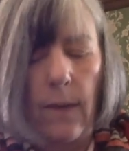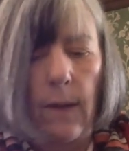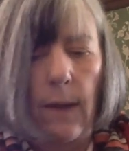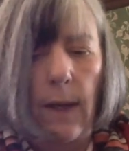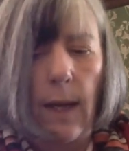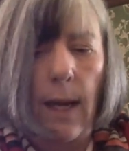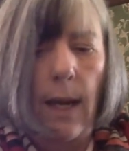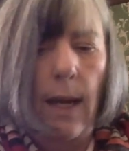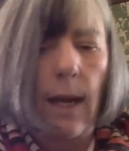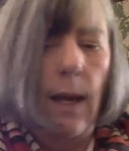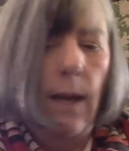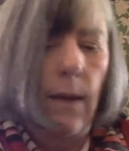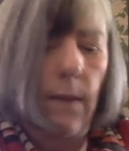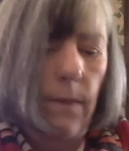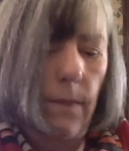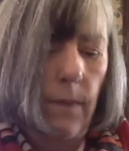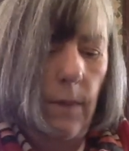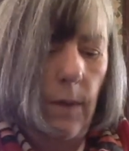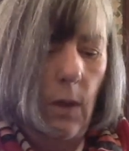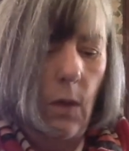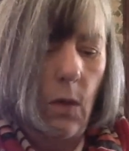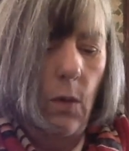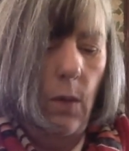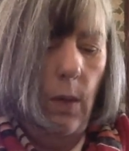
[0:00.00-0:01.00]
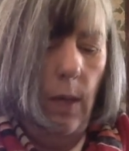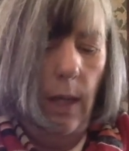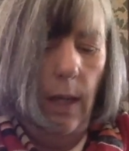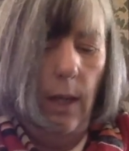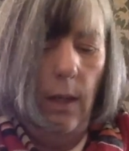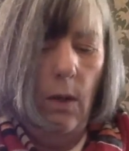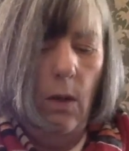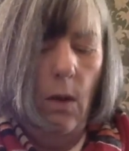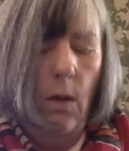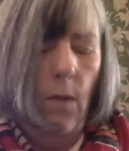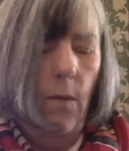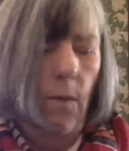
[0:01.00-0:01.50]
Yeah, the
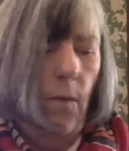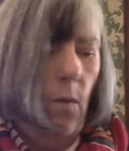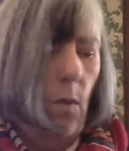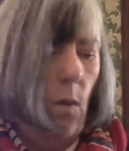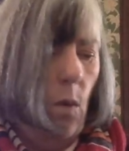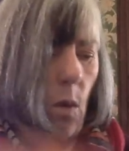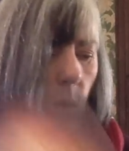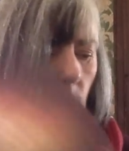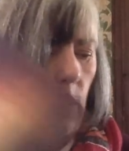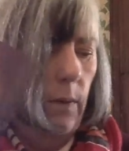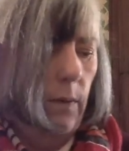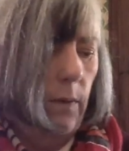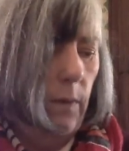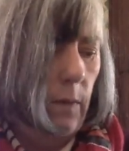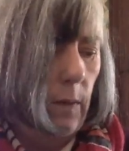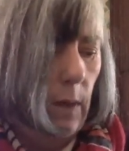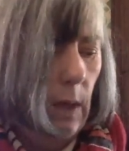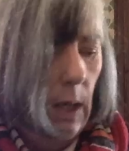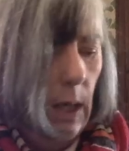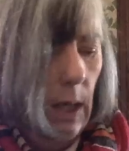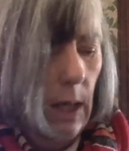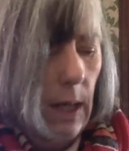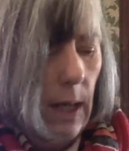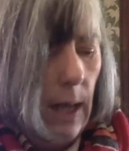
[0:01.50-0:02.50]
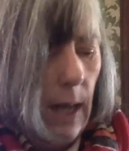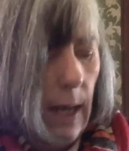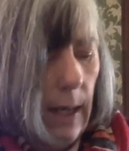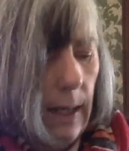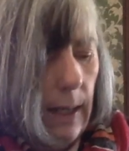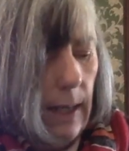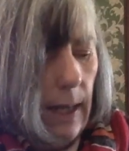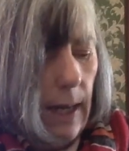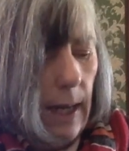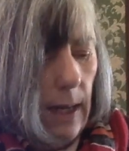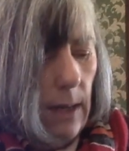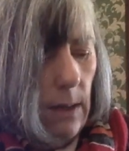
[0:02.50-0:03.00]
Queen of Wands,
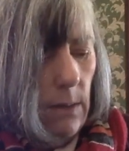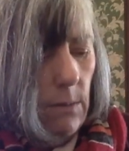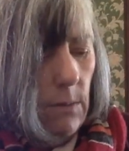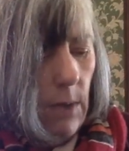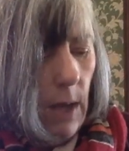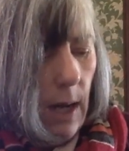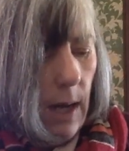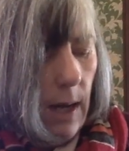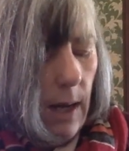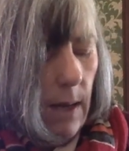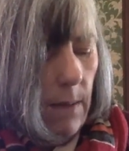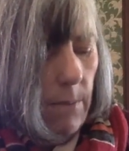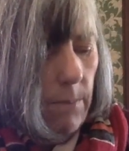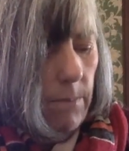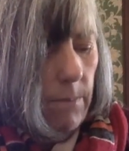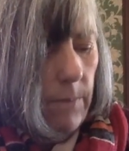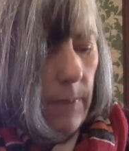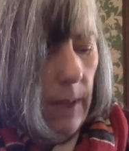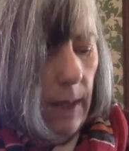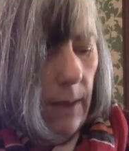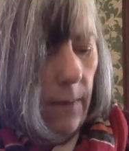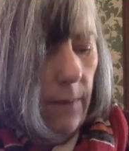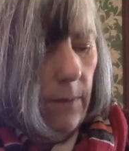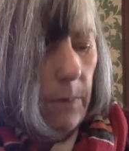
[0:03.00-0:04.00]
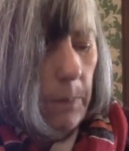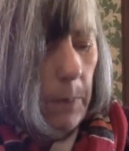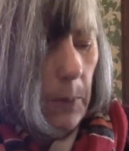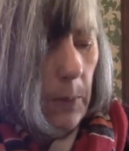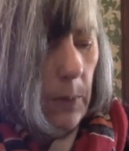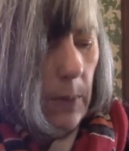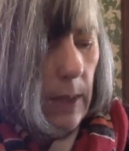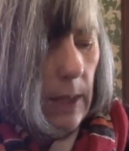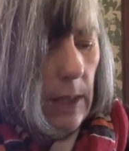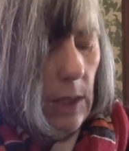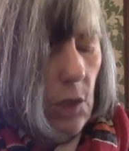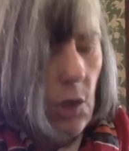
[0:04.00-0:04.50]
again, um,
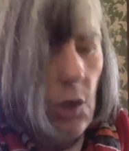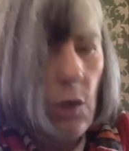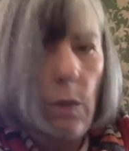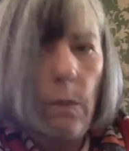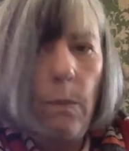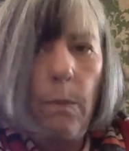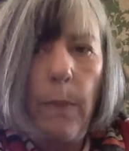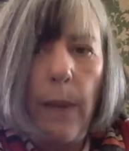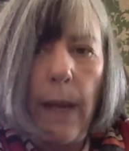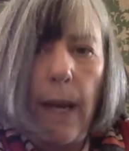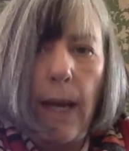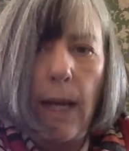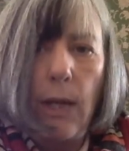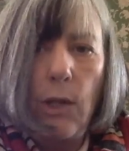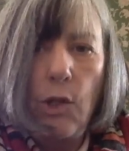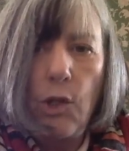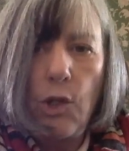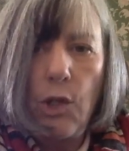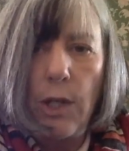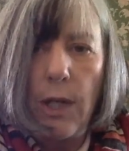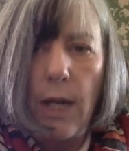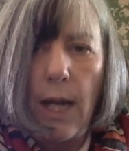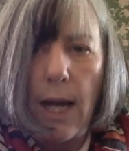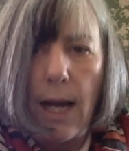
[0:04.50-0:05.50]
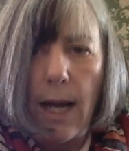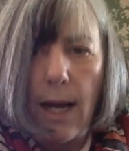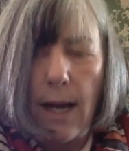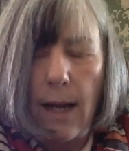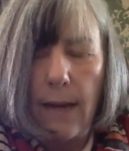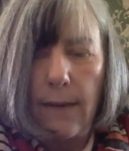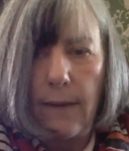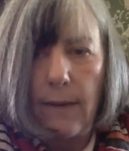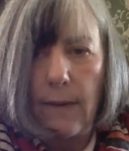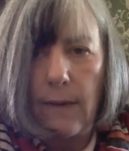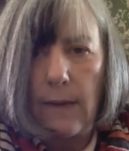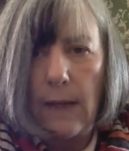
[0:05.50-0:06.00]
inspiration, passion,
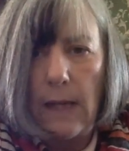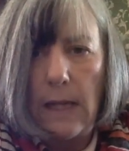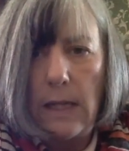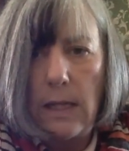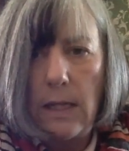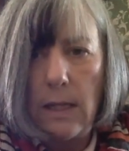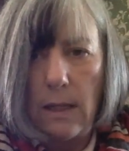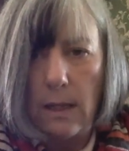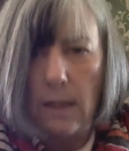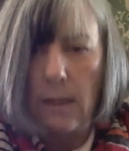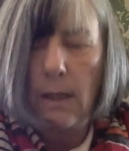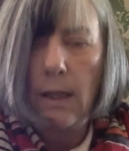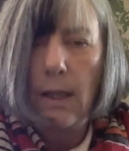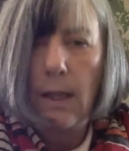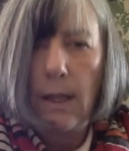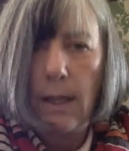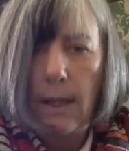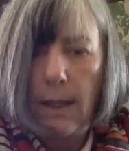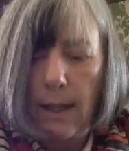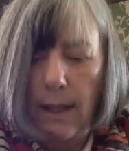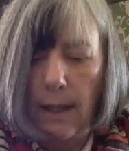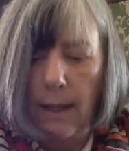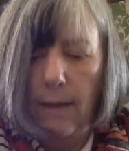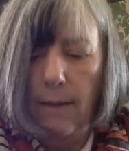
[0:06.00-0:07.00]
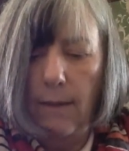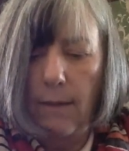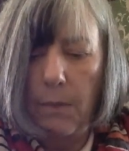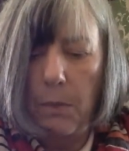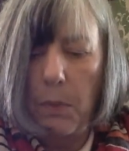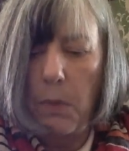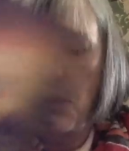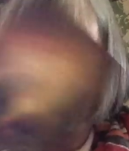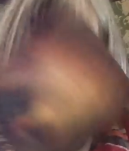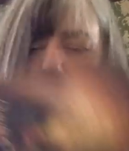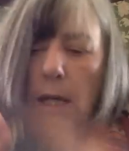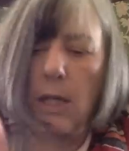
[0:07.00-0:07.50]
heart centered
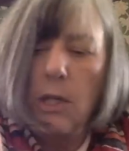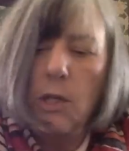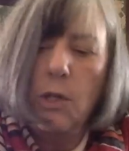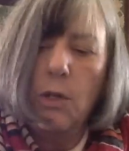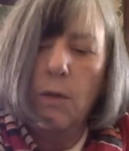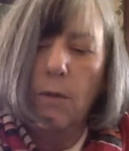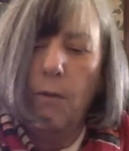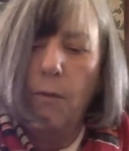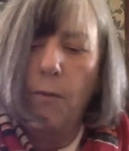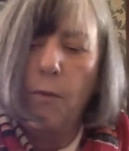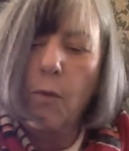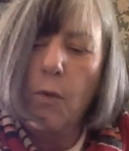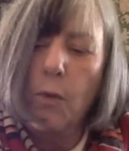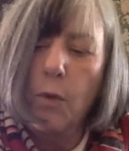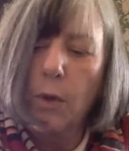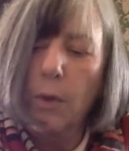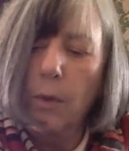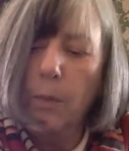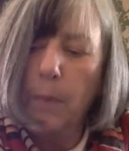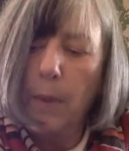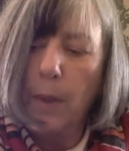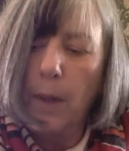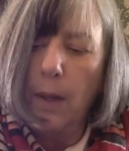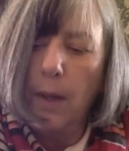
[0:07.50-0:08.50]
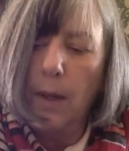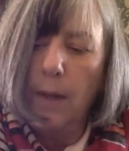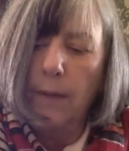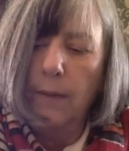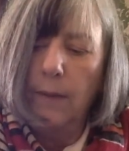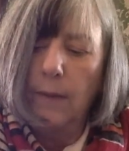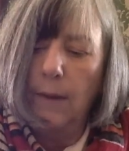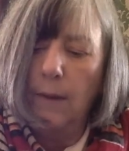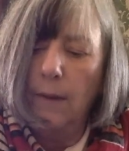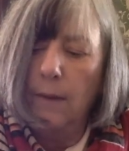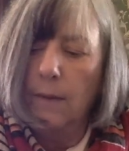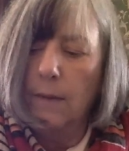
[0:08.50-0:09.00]
inspiration for you,
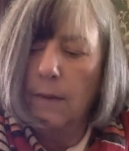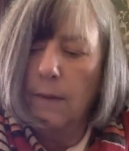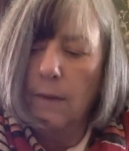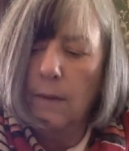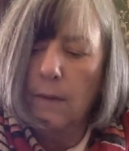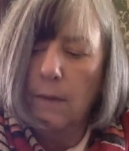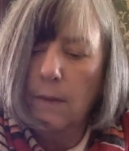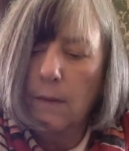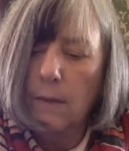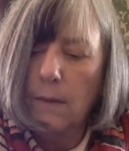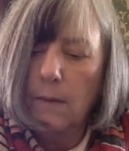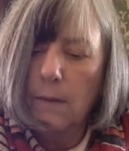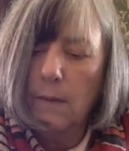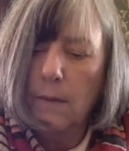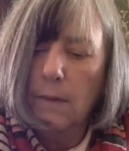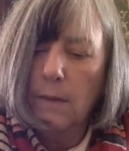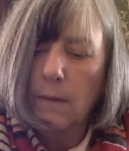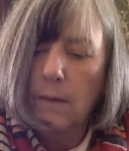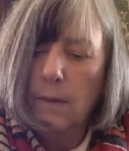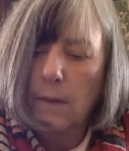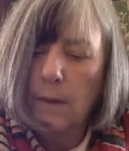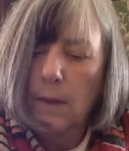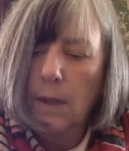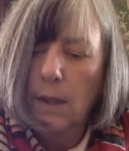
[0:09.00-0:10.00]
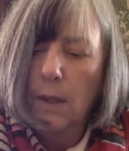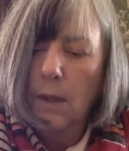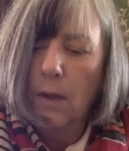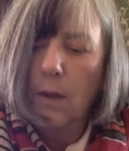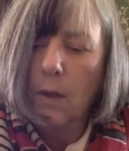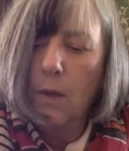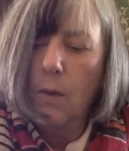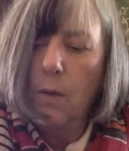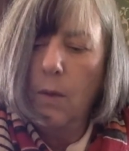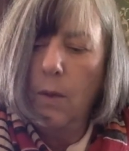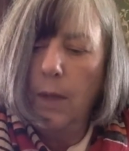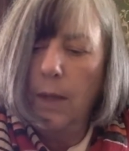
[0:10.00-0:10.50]
Pisces.
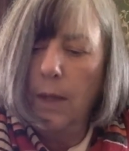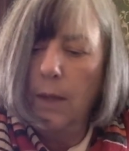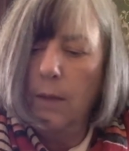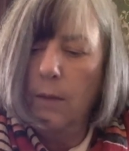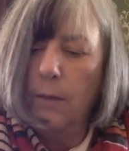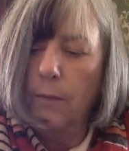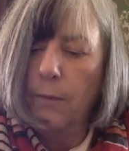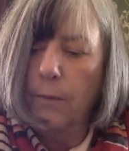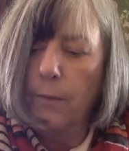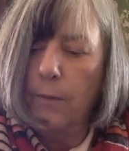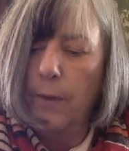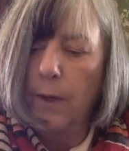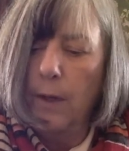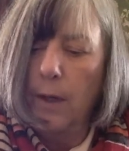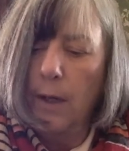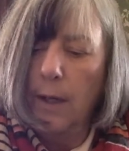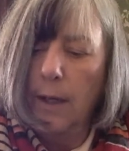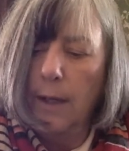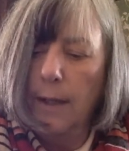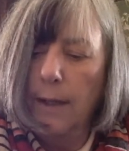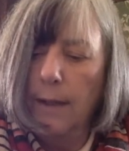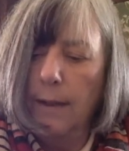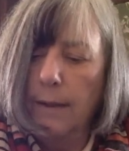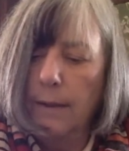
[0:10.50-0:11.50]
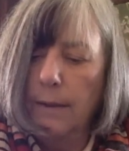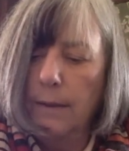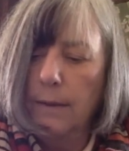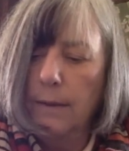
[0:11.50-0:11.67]
Queen of Fire.